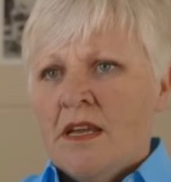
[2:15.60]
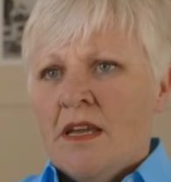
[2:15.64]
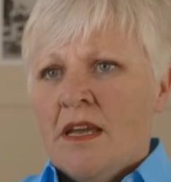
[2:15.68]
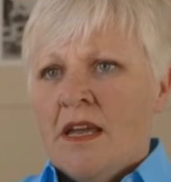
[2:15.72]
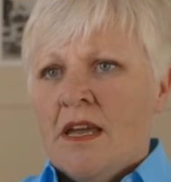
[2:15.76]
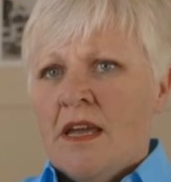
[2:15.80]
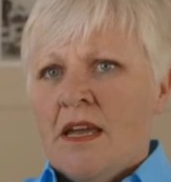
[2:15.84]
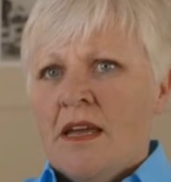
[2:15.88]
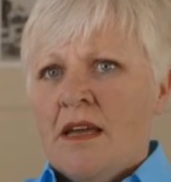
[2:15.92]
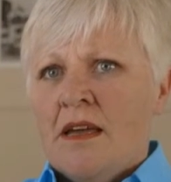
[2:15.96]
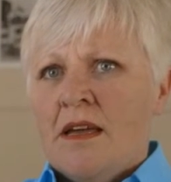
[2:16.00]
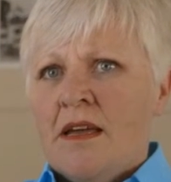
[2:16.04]

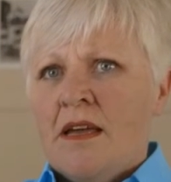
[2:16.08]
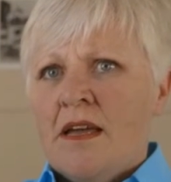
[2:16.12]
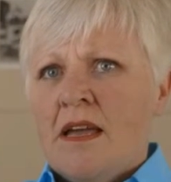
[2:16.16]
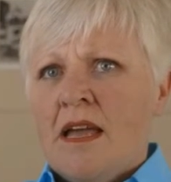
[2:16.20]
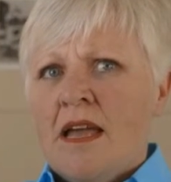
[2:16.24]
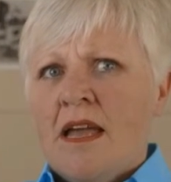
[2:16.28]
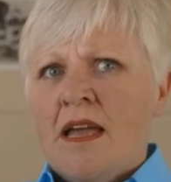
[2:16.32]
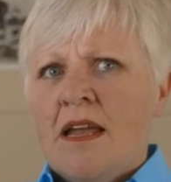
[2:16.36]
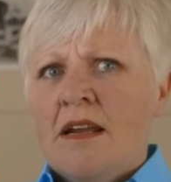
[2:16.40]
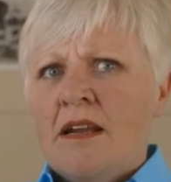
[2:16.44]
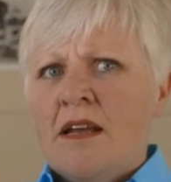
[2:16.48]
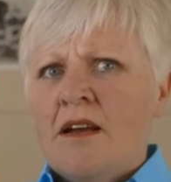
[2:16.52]

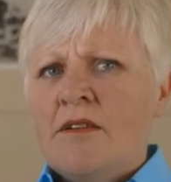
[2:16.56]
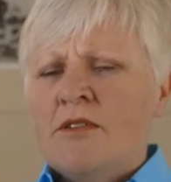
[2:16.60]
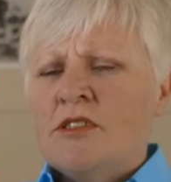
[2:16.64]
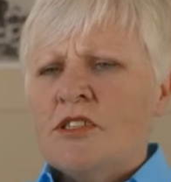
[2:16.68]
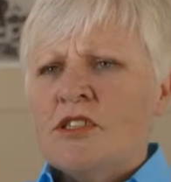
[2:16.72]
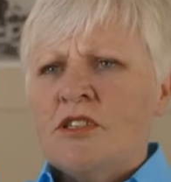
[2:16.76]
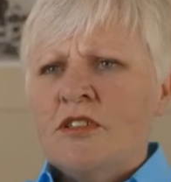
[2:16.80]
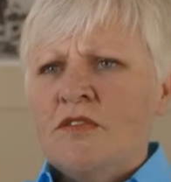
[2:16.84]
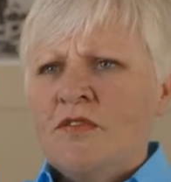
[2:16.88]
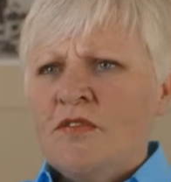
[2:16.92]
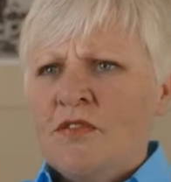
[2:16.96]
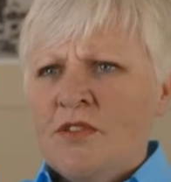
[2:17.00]
And I was
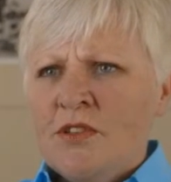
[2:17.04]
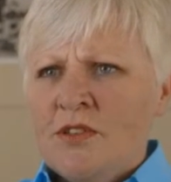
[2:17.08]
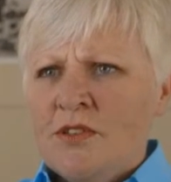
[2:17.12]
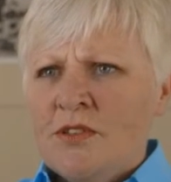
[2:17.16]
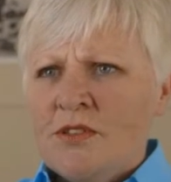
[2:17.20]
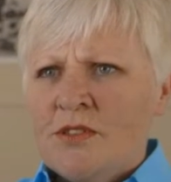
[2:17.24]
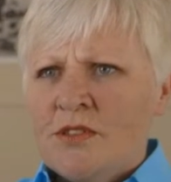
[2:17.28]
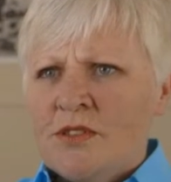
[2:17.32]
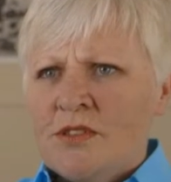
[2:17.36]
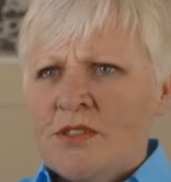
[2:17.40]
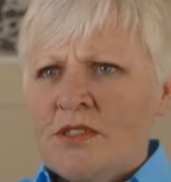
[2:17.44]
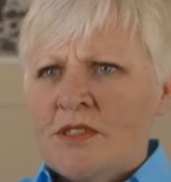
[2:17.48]

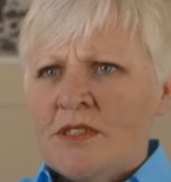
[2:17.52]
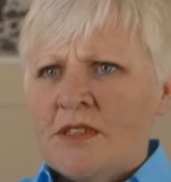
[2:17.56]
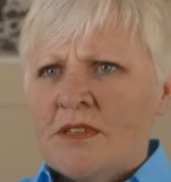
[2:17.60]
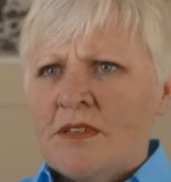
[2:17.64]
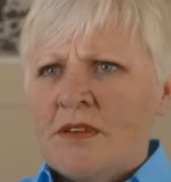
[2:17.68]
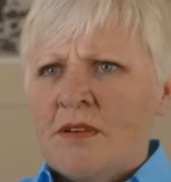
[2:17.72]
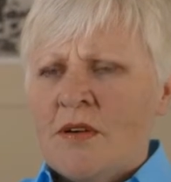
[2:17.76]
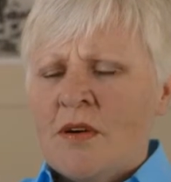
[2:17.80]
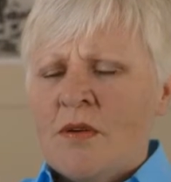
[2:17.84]
confused.